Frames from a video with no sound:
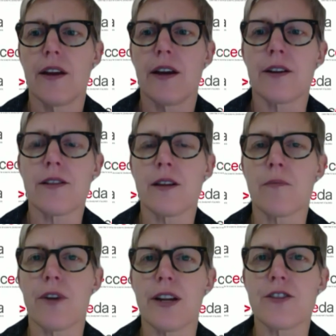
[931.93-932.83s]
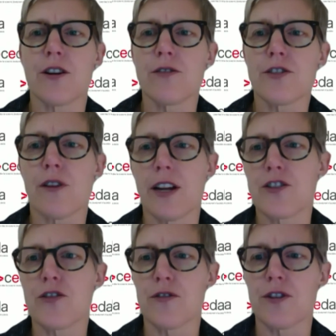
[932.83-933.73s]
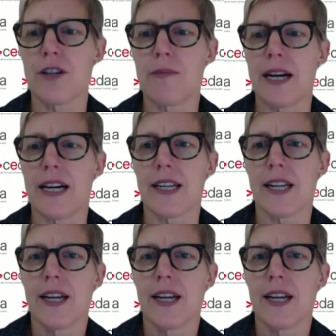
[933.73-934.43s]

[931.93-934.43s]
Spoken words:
And I think Brett told this great story about